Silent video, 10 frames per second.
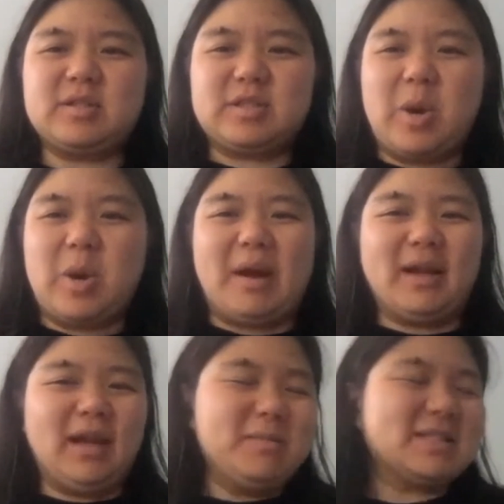So
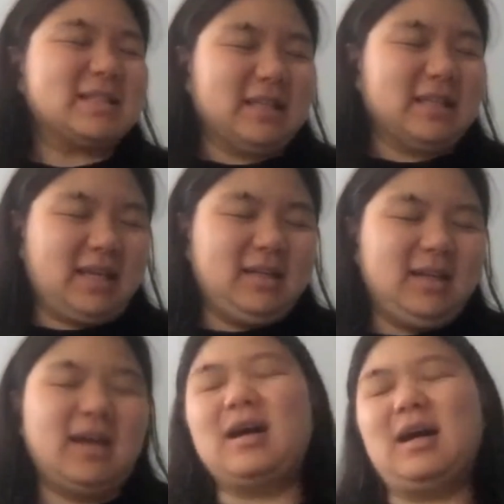my name is Lillian.
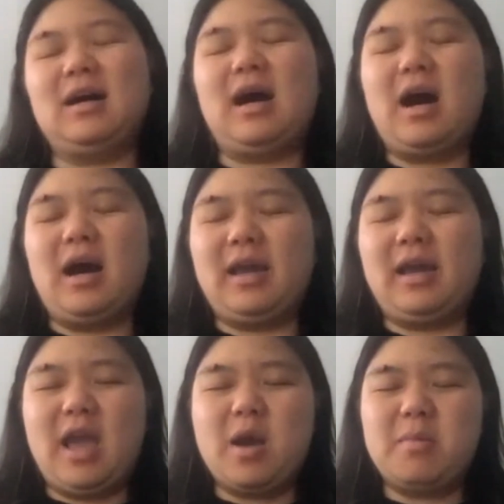
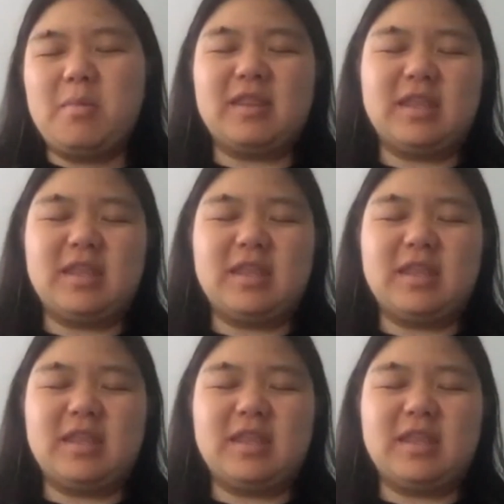I am